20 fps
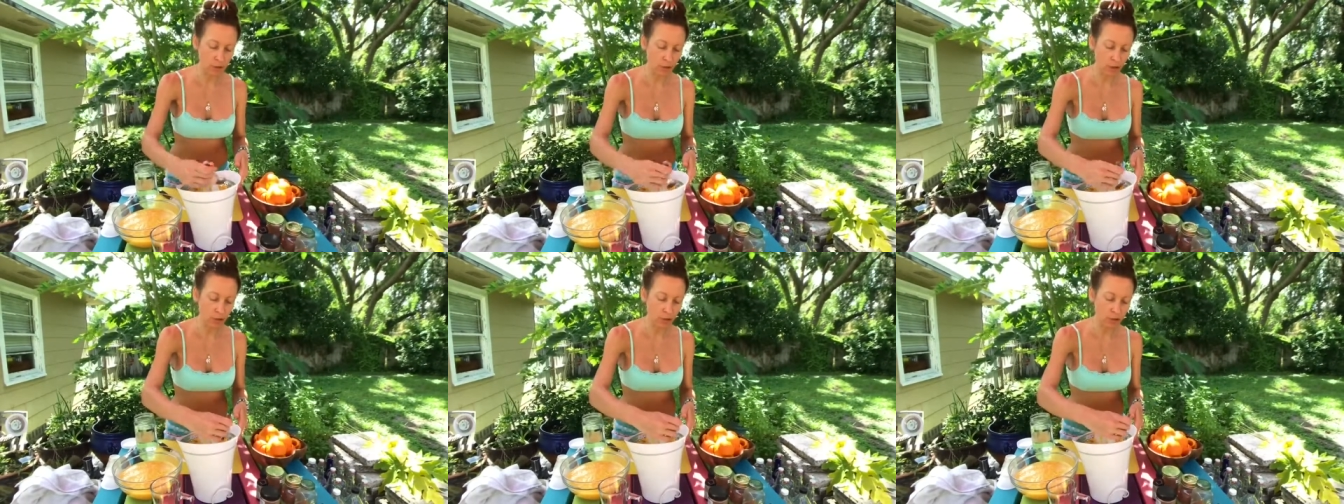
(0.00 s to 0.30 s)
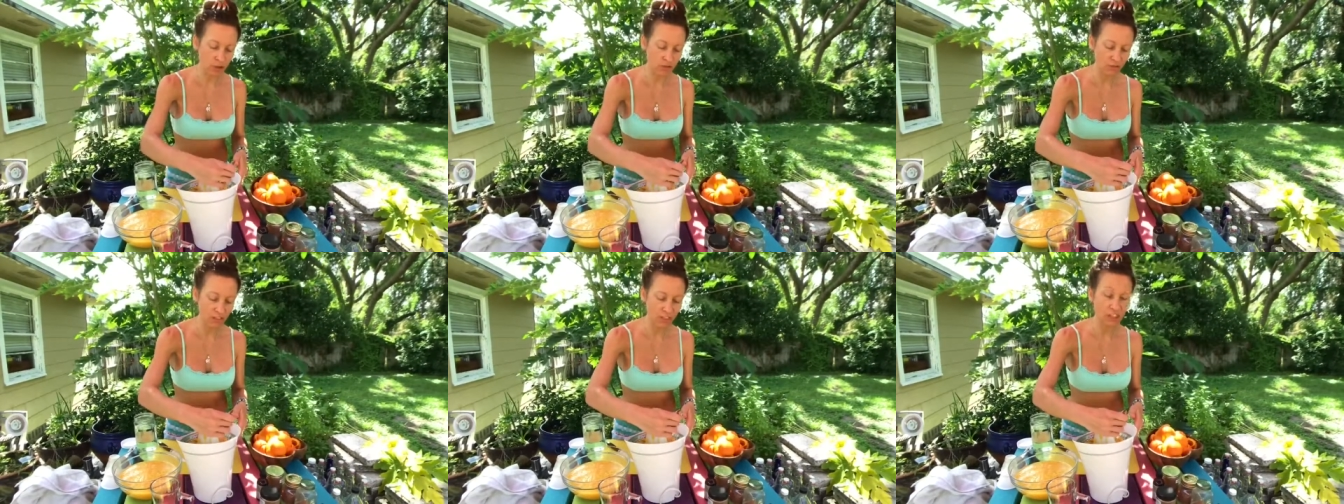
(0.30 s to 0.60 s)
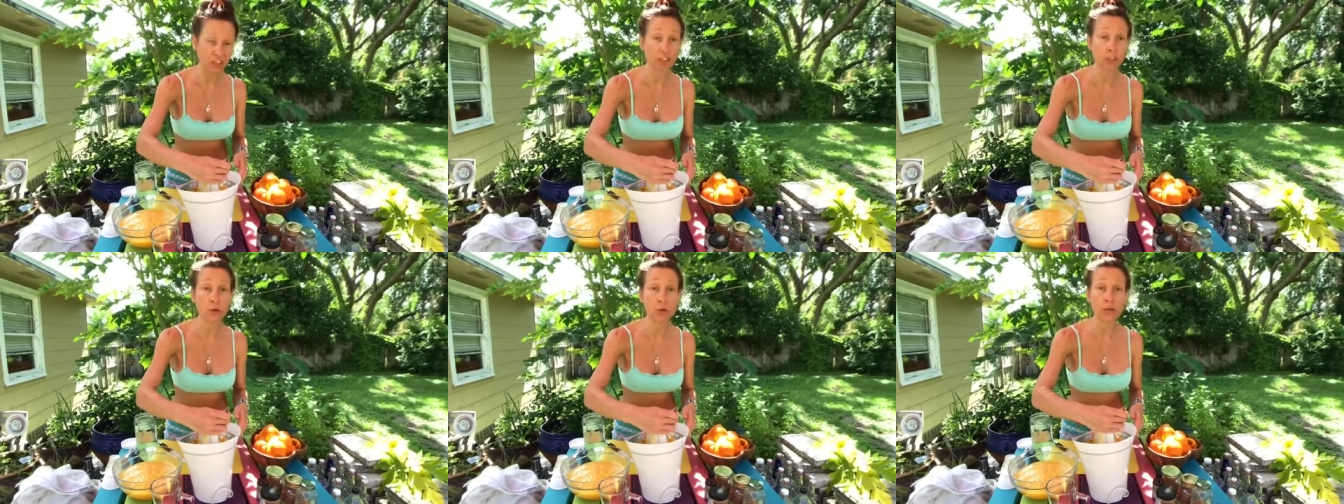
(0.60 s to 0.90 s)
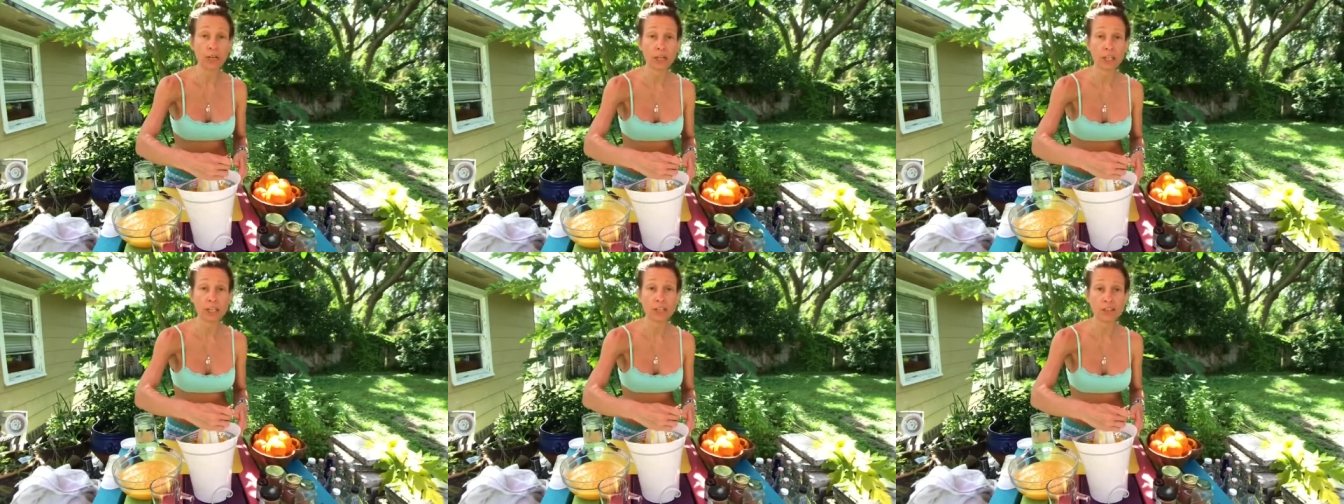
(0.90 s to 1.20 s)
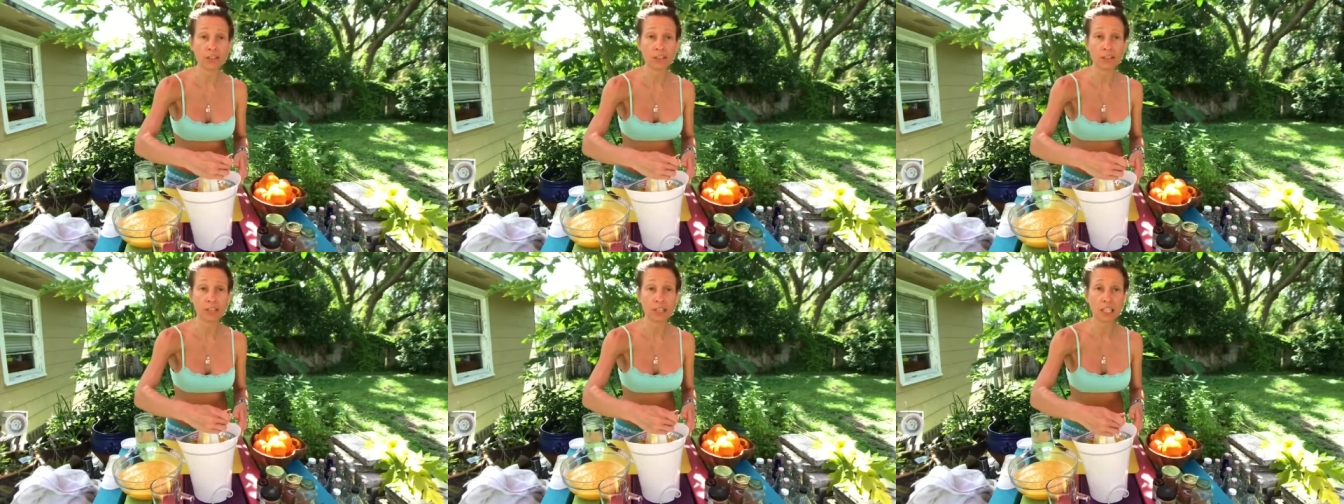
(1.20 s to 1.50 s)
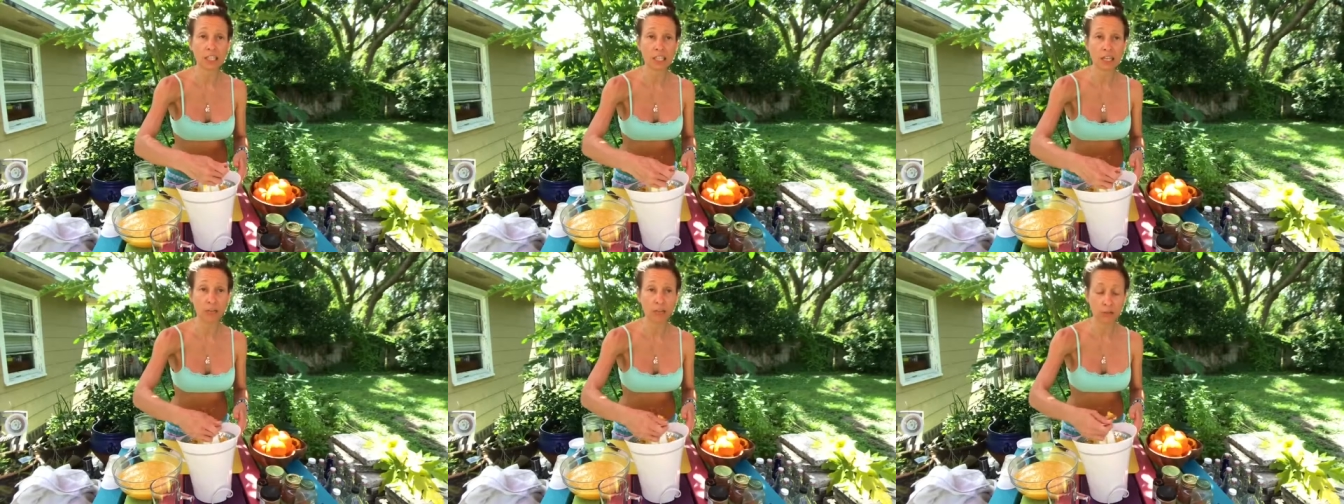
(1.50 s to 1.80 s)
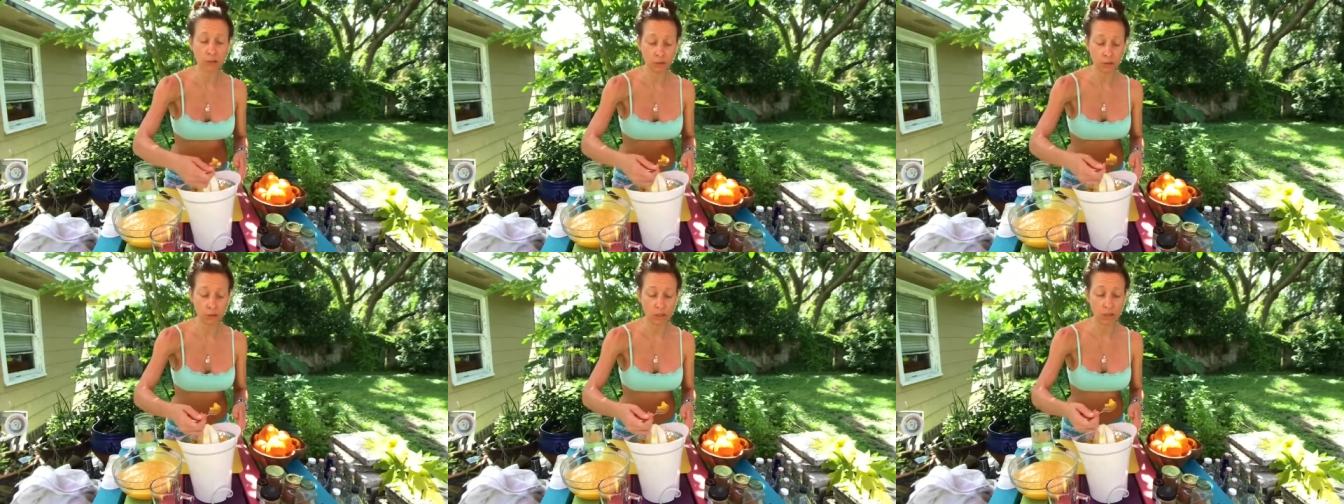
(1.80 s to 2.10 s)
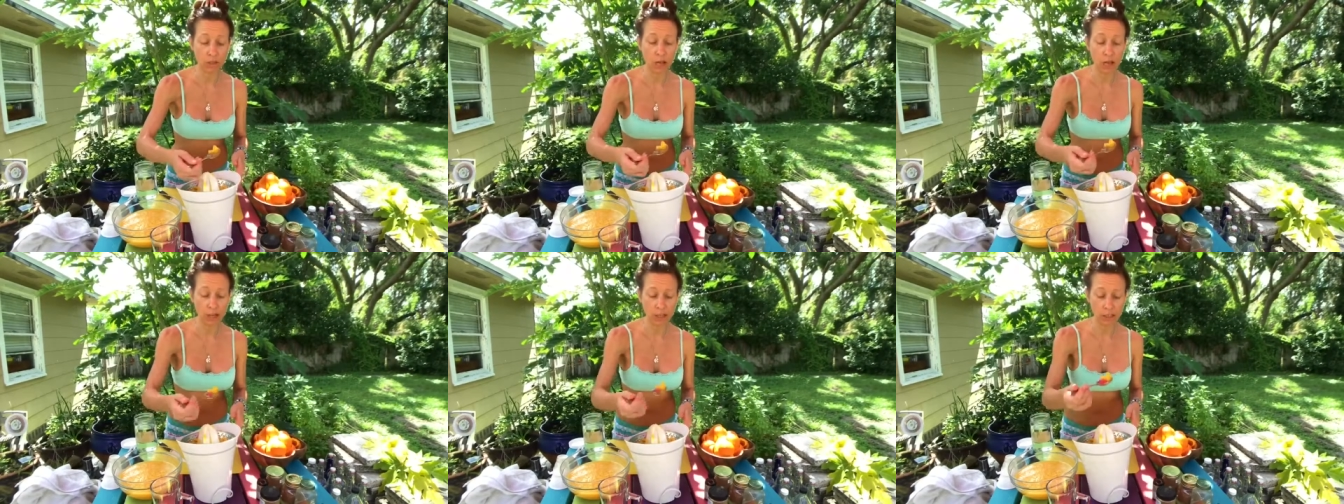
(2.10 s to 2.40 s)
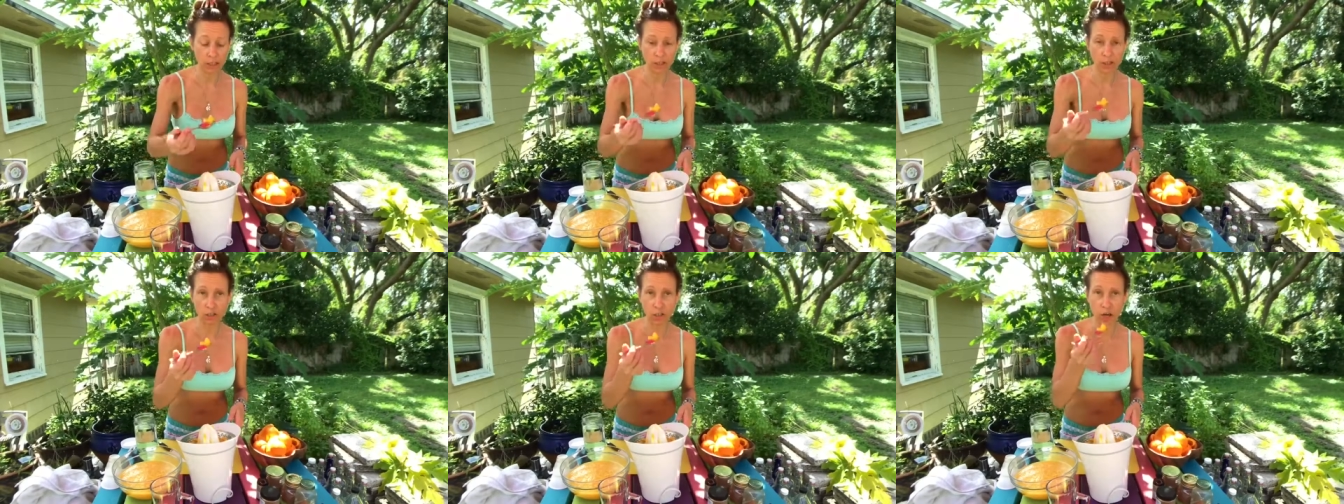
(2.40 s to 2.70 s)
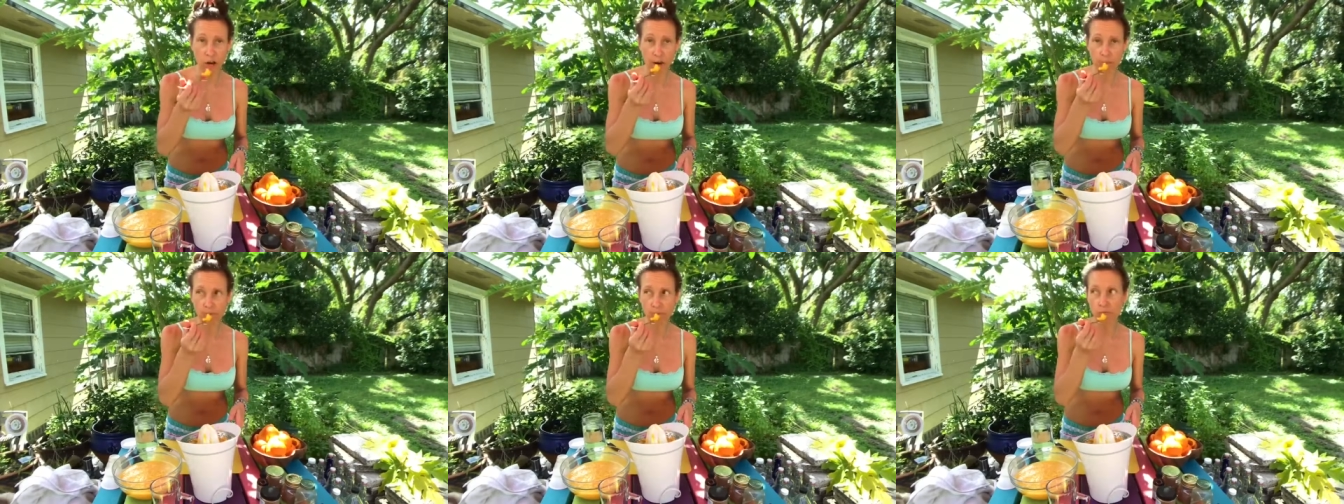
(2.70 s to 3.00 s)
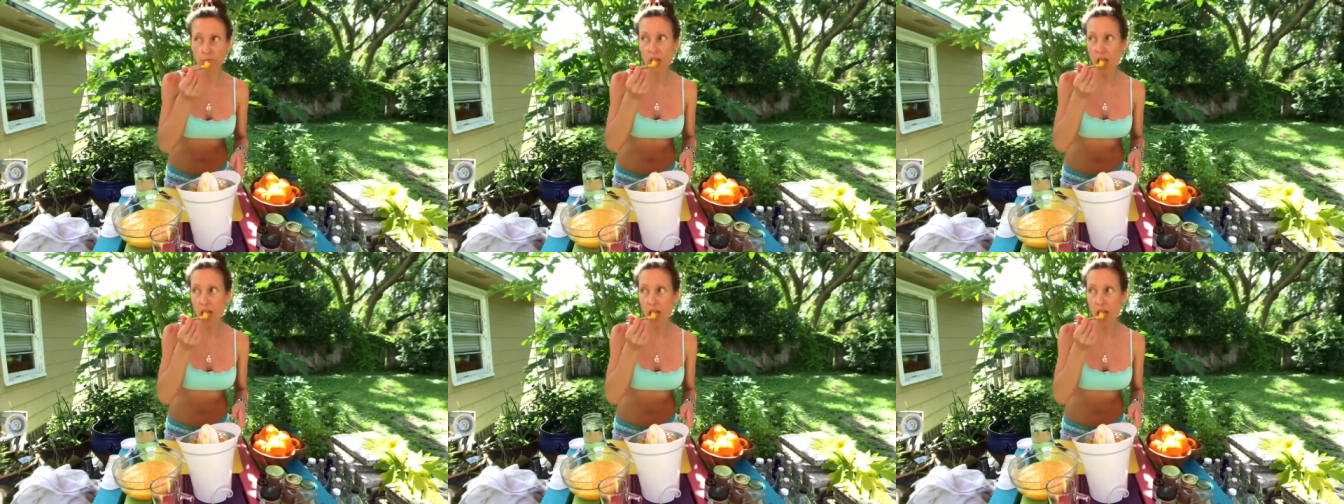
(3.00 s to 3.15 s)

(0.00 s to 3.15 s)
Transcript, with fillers: those of us Aquarius and Leos with a lot in our chart